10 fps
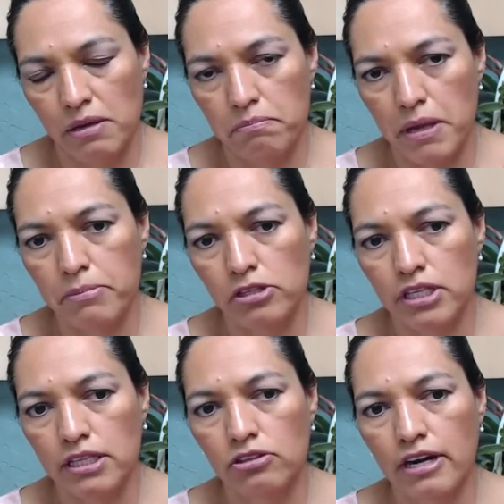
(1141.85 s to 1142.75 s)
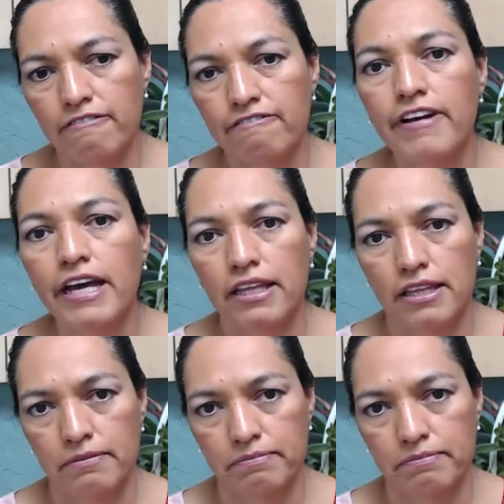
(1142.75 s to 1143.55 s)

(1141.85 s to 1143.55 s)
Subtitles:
People tend to have faith